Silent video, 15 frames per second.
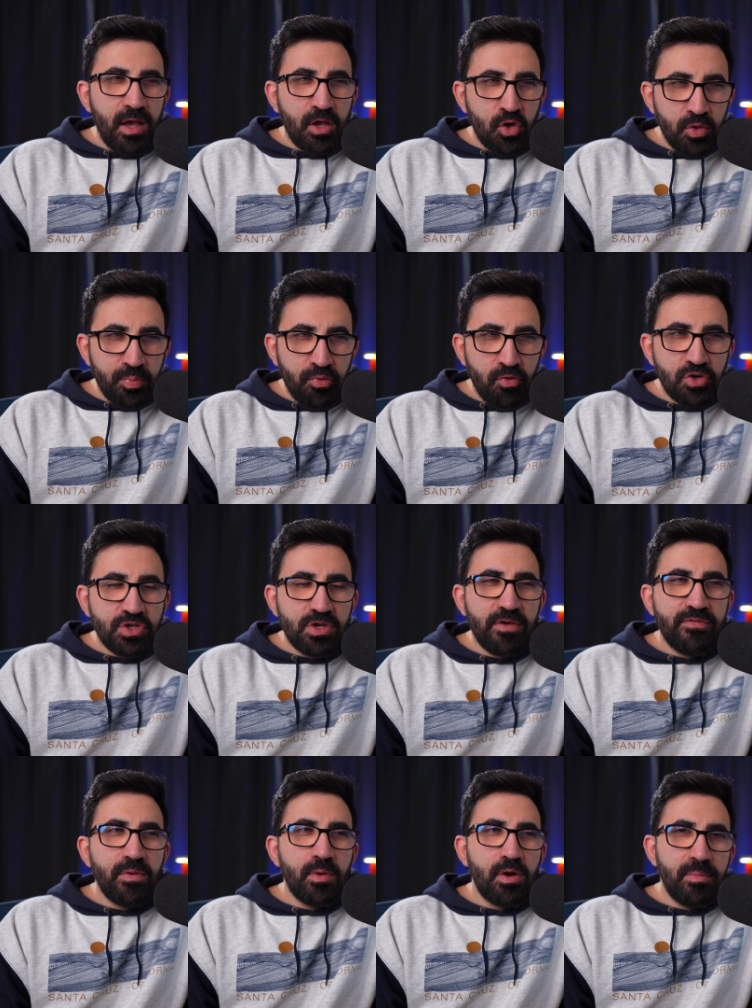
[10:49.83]
a good portion of
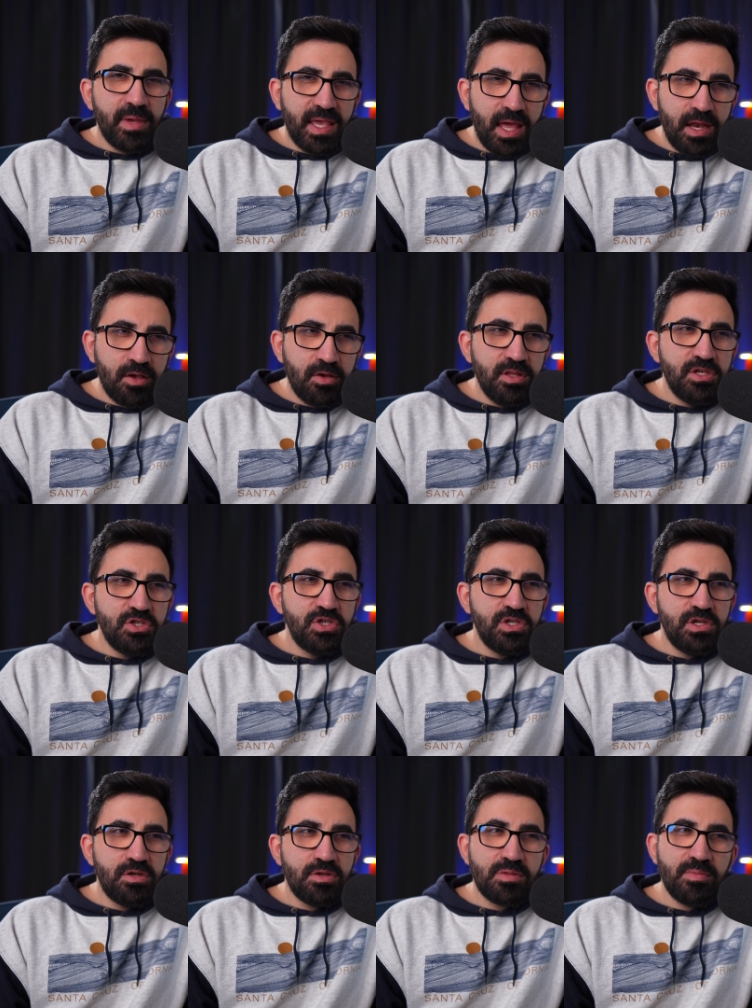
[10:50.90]
them are mechanical
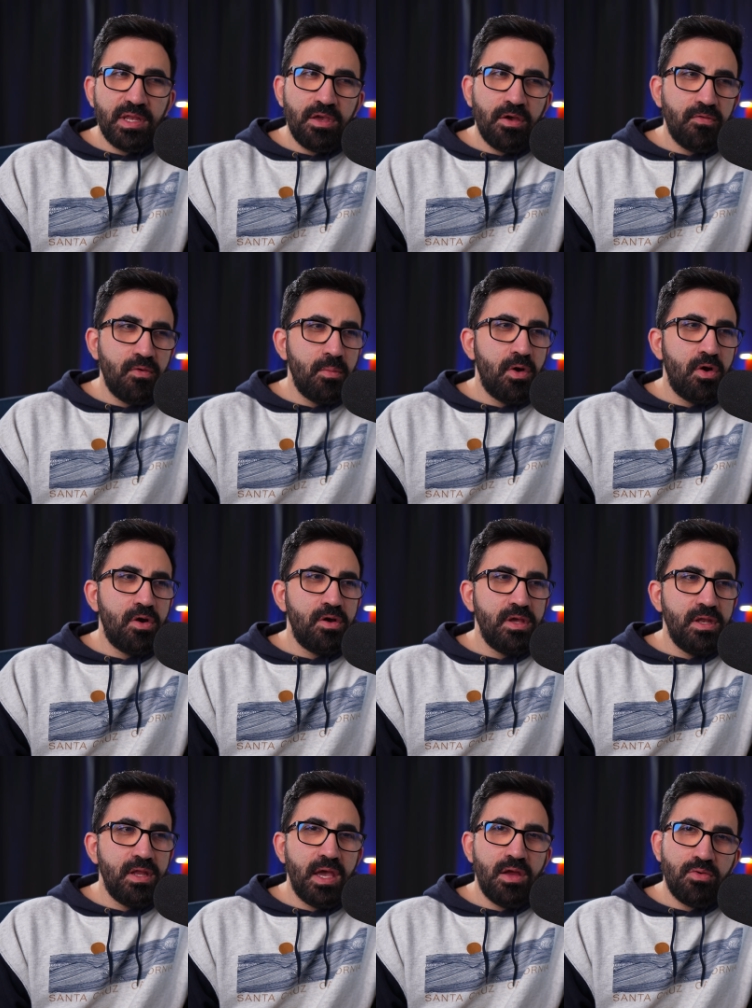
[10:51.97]
engineers, many of them are
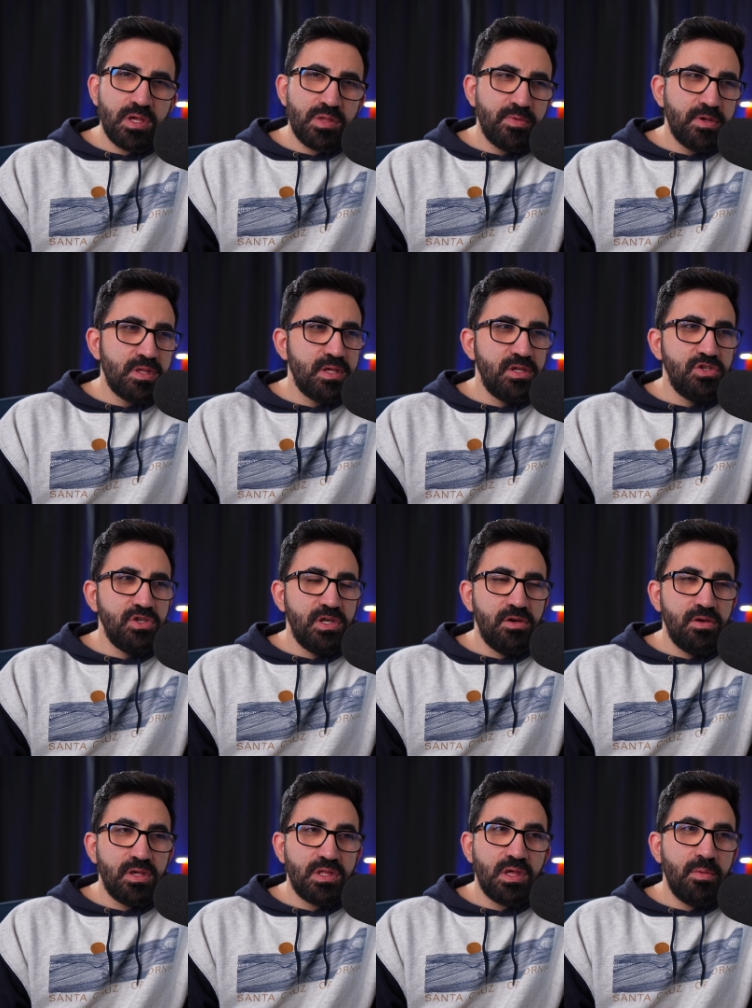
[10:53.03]
in aerospace
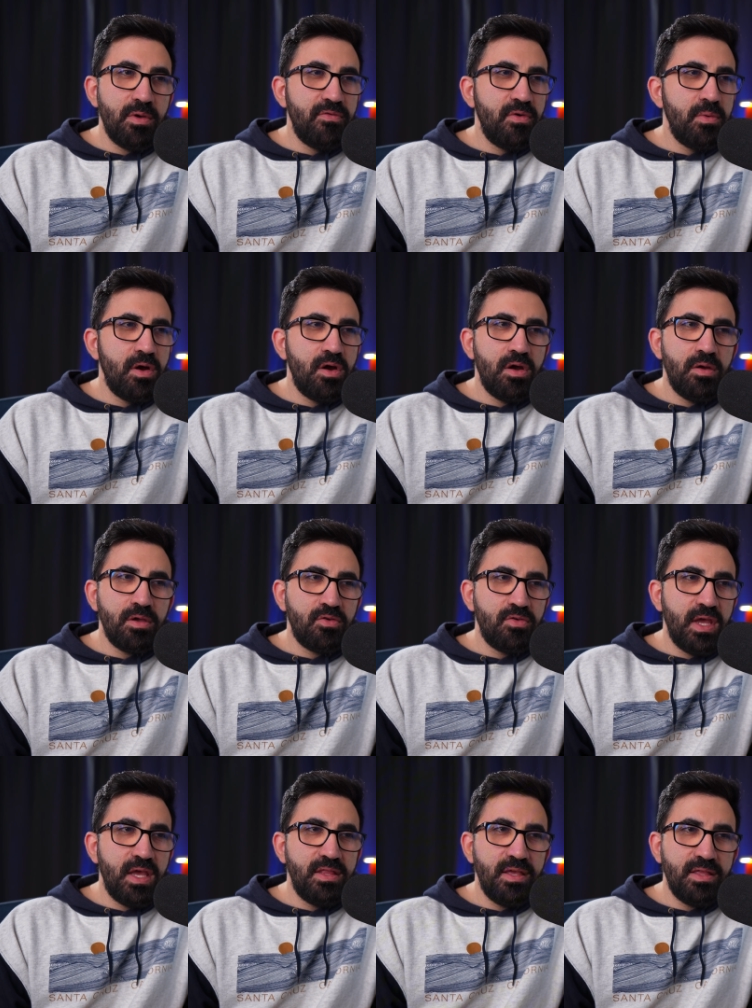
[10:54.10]
engineering, some of them are
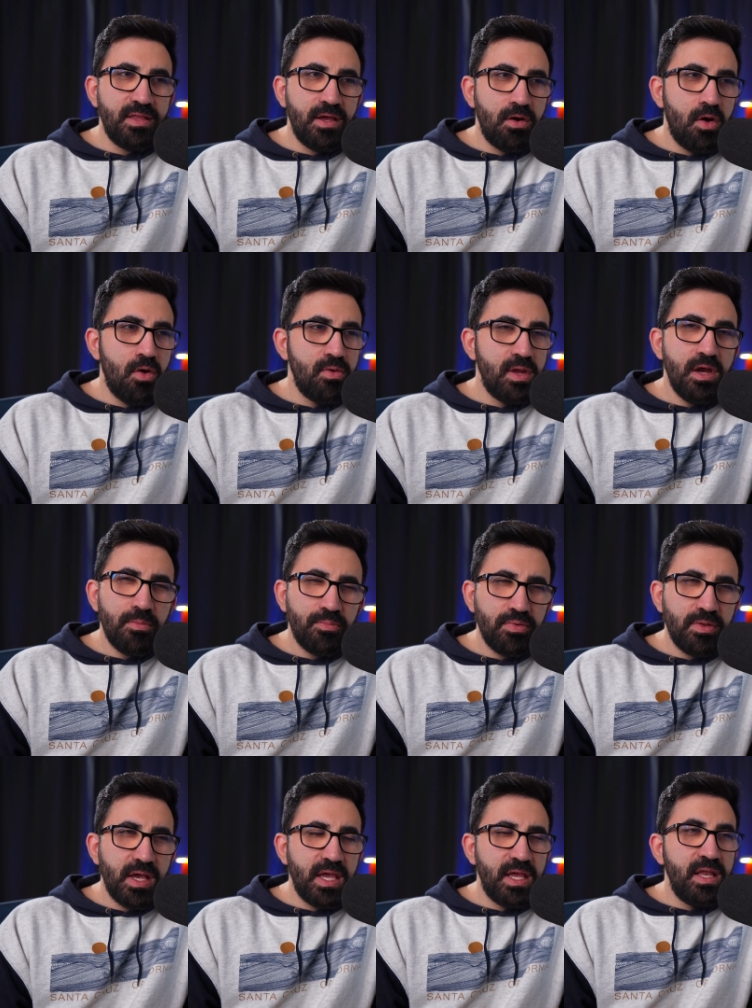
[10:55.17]
creating their own
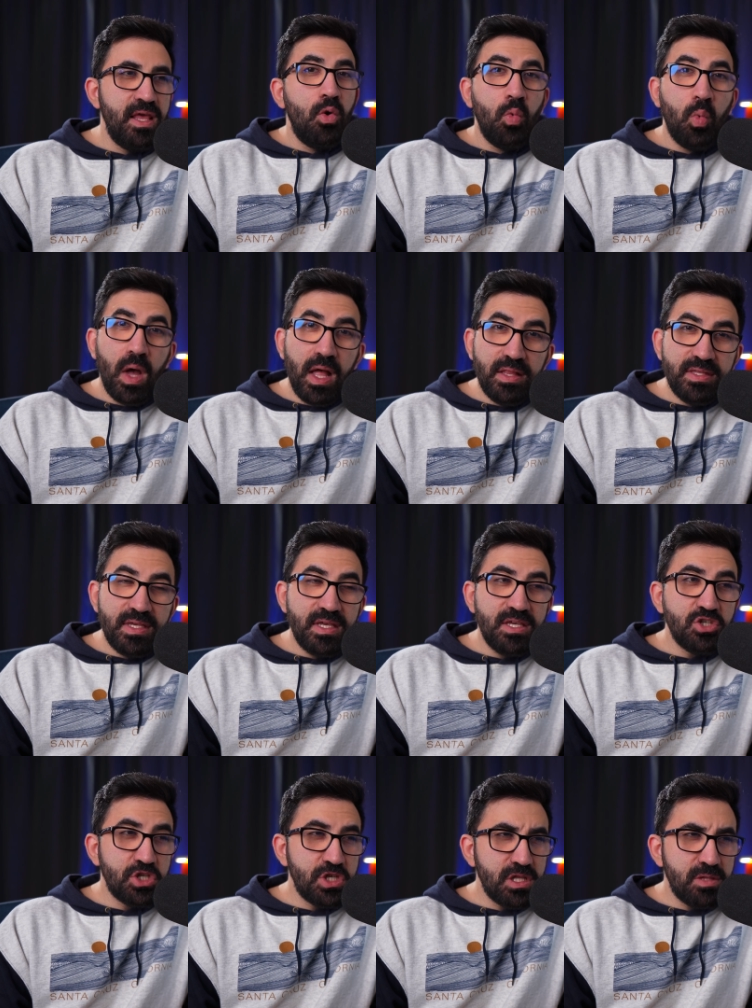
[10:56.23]
airplane, welding,
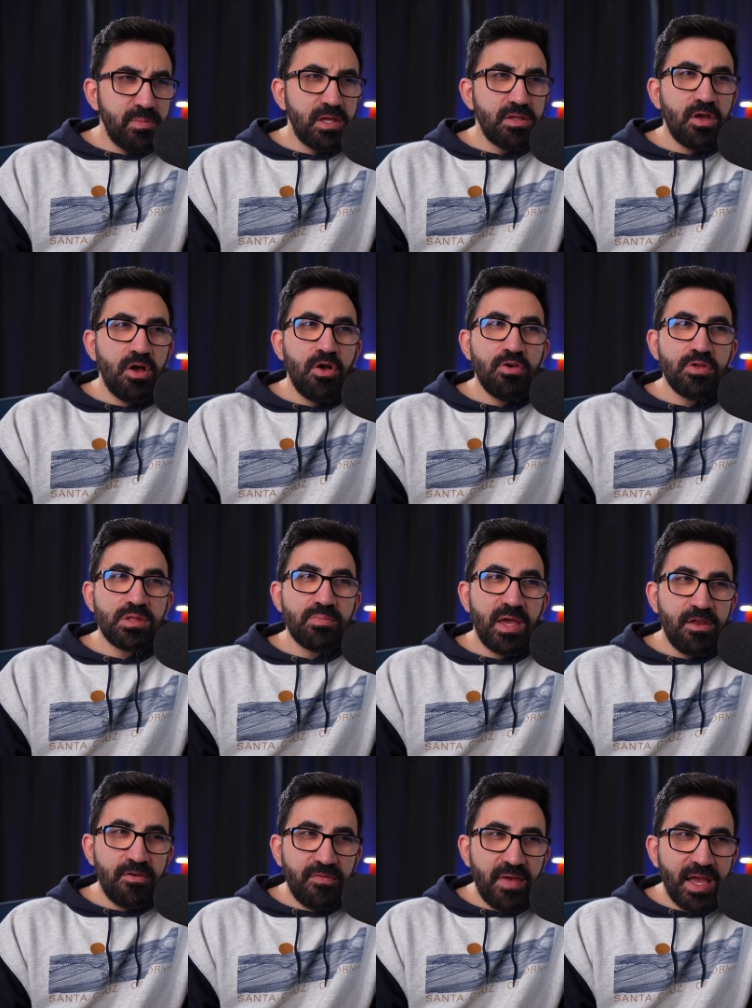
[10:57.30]
sheet metals,
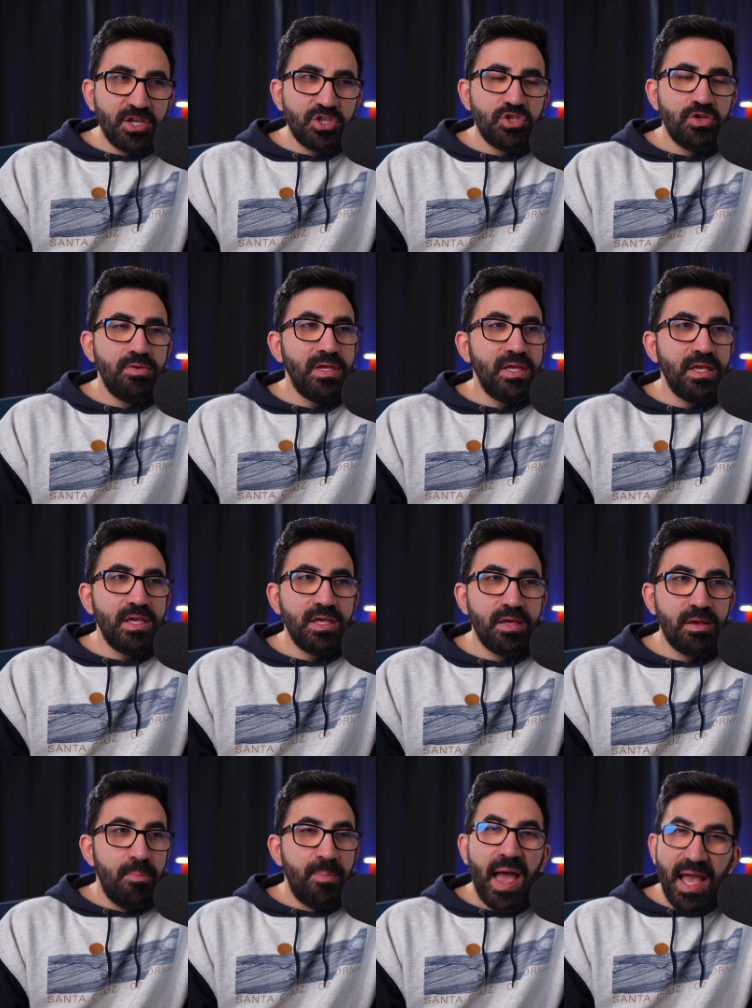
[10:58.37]
manufacturing,
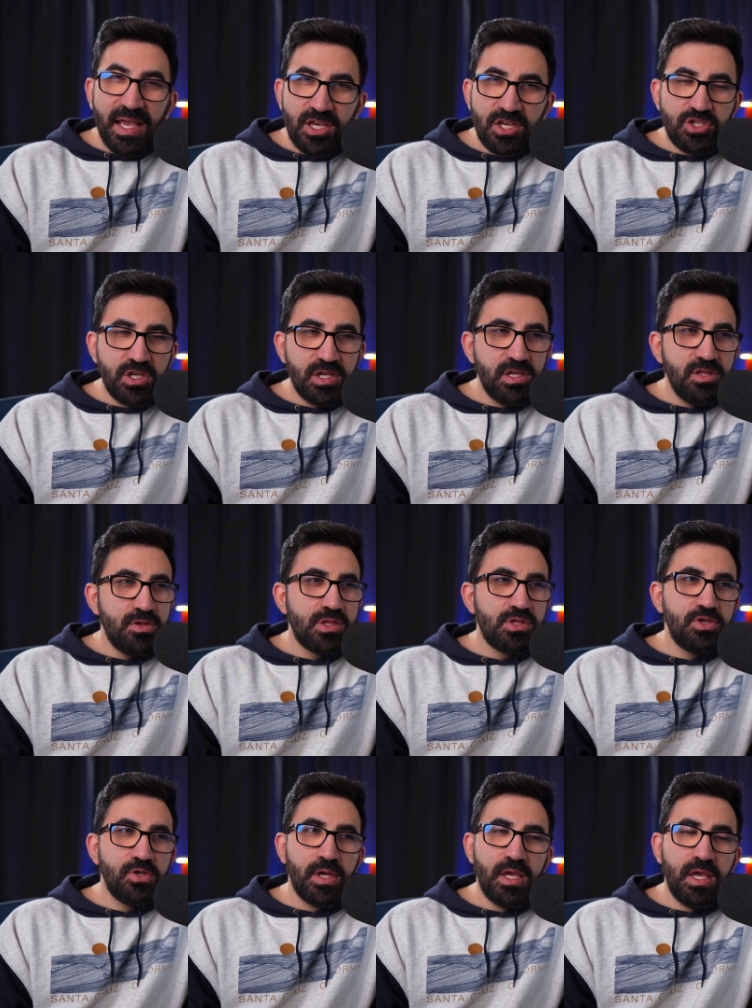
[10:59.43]
packaging
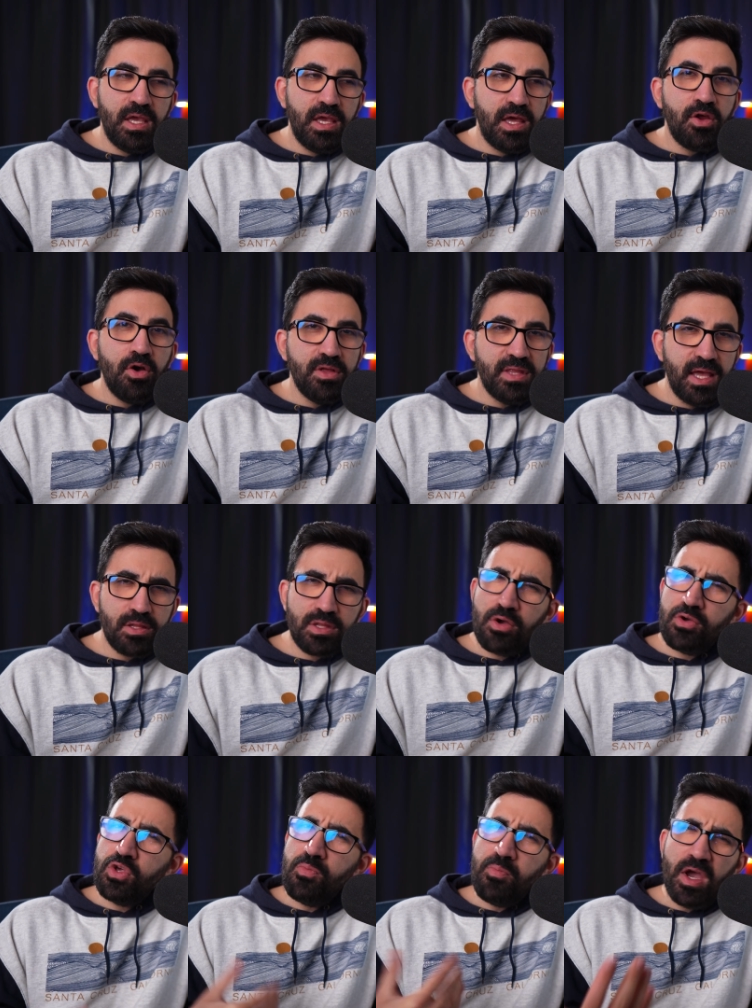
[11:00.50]
industry, and all that. So
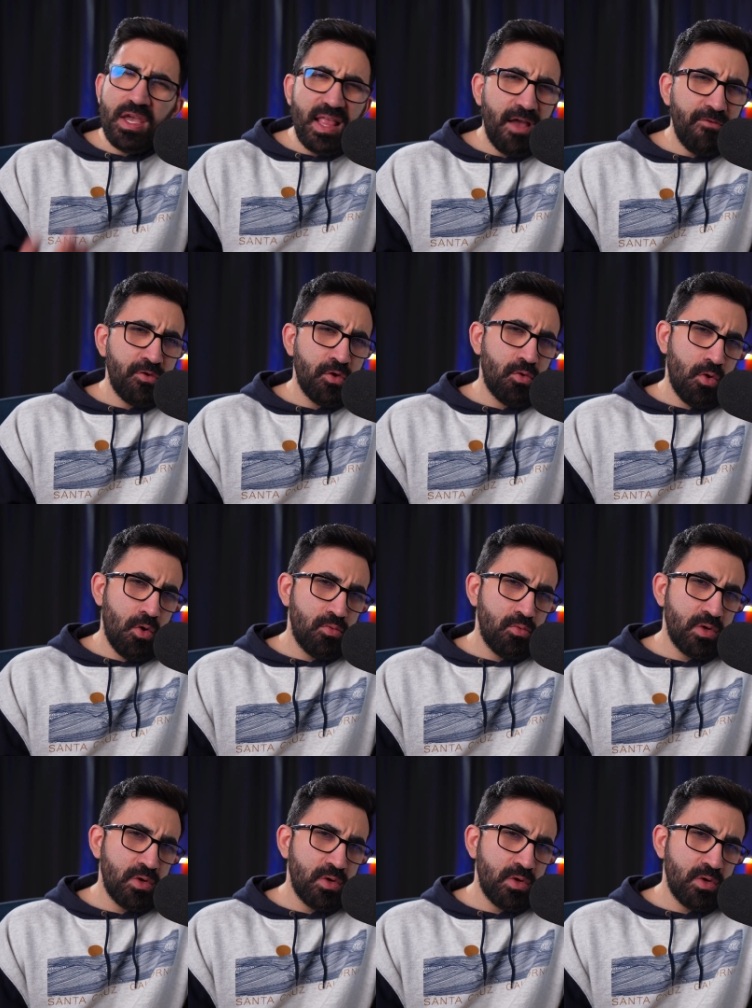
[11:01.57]
you might have your own own